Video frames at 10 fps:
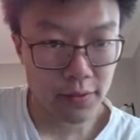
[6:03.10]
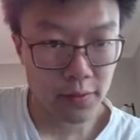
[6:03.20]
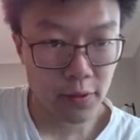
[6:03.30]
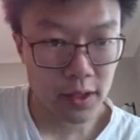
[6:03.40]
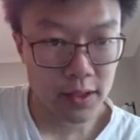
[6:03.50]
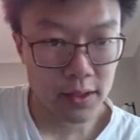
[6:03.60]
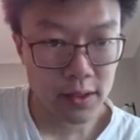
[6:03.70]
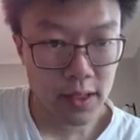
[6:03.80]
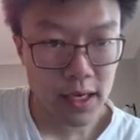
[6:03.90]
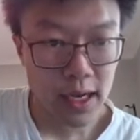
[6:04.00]
from 1,
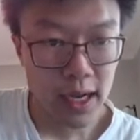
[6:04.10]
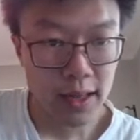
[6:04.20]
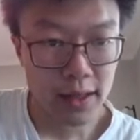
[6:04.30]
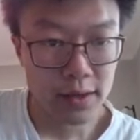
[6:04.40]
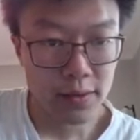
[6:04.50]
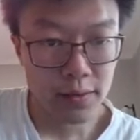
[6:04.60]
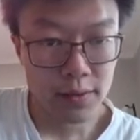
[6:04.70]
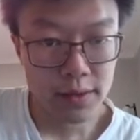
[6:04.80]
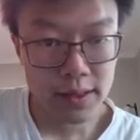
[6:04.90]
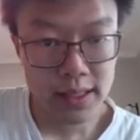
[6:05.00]
and then
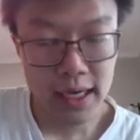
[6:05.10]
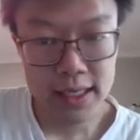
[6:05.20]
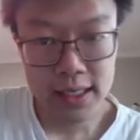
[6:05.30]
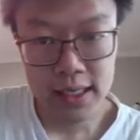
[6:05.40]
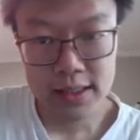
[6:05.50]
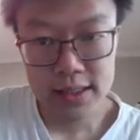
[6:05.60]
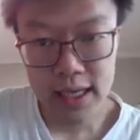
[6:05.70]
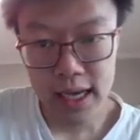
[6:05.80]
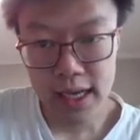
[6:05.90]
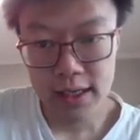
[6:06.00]
99 is going
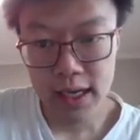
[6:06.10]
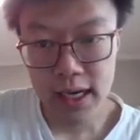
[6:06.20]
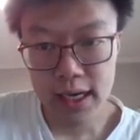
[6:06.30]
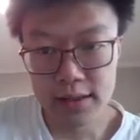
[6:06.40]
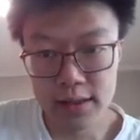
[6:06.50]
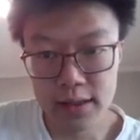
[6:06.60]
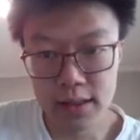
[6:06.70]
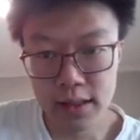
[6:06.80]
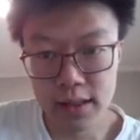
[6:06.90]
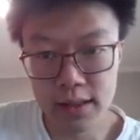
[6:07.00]
to end at
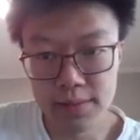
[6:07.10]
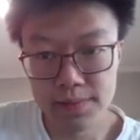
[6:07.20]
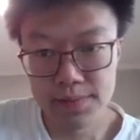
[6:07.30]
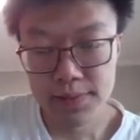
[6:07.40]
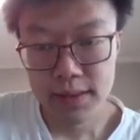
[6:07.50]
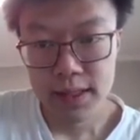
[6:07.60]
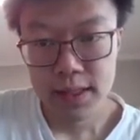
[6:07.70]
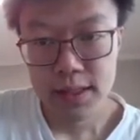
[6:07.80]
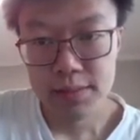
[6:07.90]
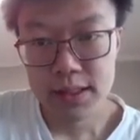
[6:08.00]

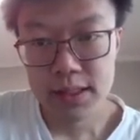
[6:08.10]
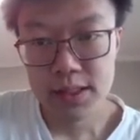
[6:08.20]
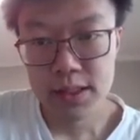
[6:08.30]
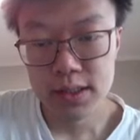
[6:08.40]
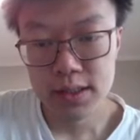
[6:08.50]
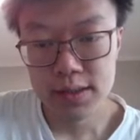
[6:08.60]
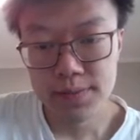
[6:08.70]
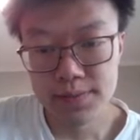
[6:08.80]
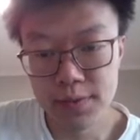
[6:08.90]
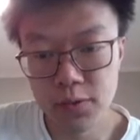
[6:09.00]
position
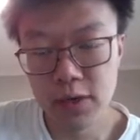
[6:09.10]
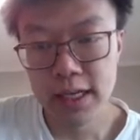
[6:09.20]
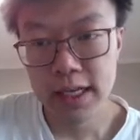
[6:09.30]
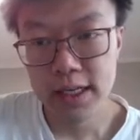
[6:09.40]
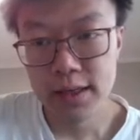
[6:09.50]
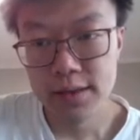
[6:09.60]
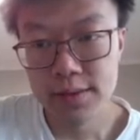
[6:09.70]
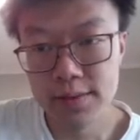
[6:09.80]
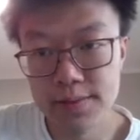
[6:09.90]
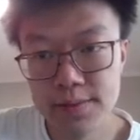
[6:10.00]
180. I
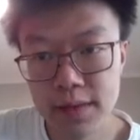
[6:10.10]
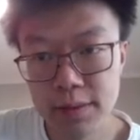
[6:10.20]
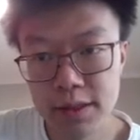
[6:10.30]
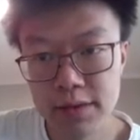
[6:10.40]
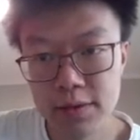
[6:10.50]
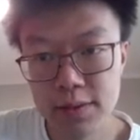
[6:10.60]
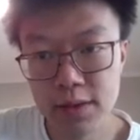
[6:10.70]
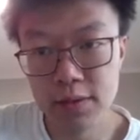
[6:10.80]
believe it would be